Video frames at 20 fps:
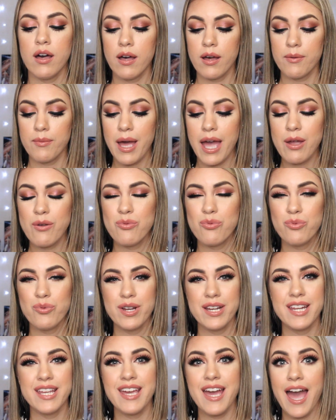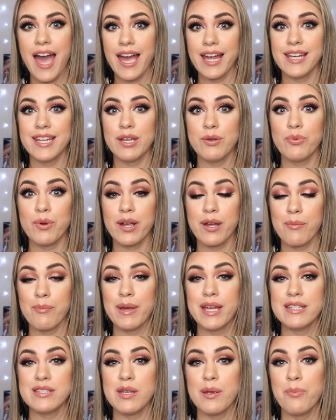I really highly
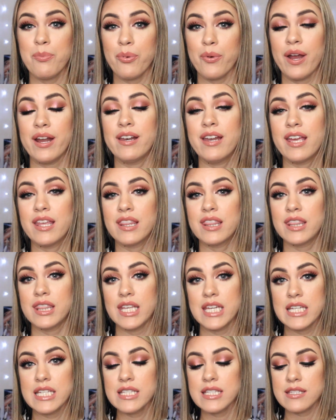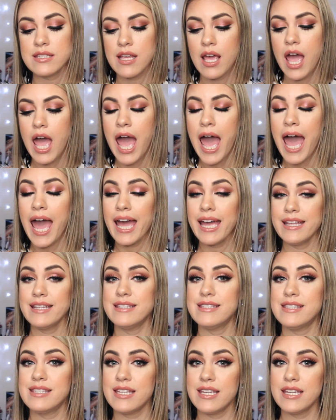recommend a brand like this.
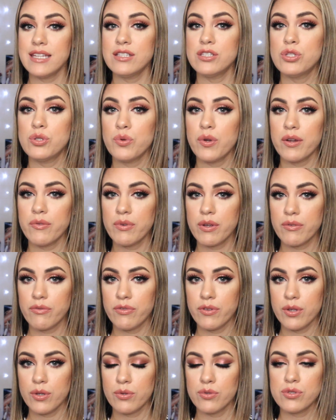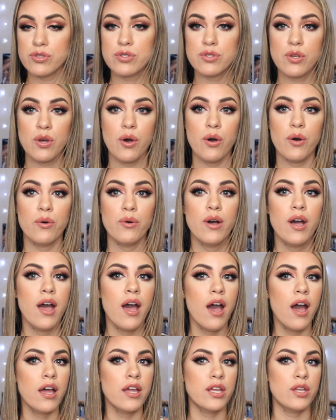I did do a review, so
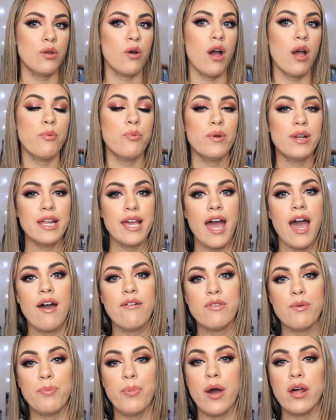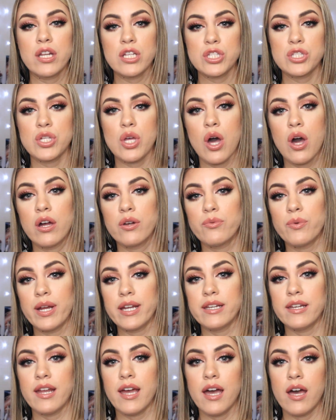I really have the products on
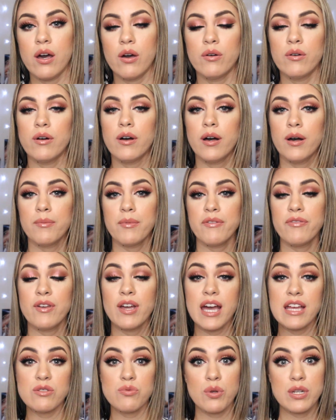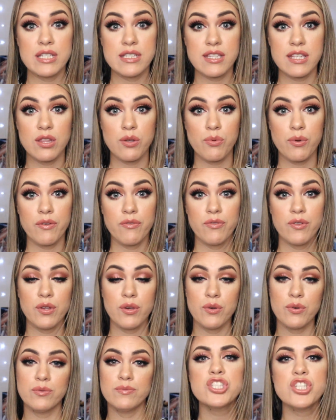right now. If you guys want to see the
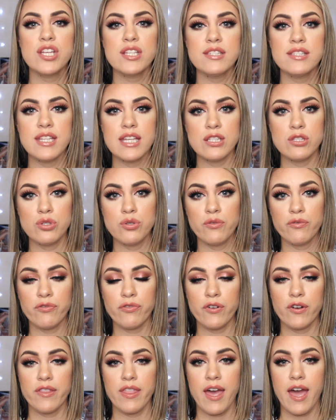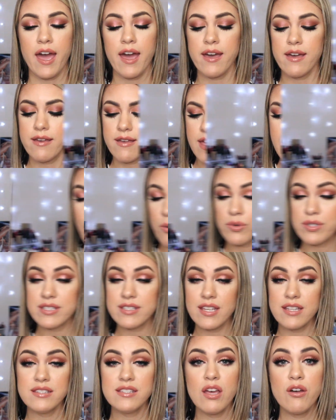review, just stay tuned for that. Yeah, I was
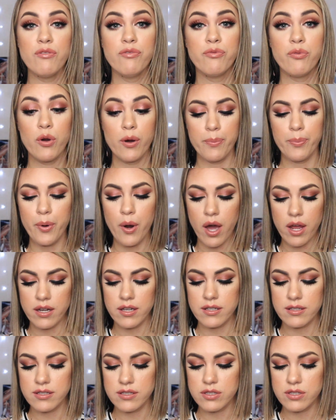sent out 4 products.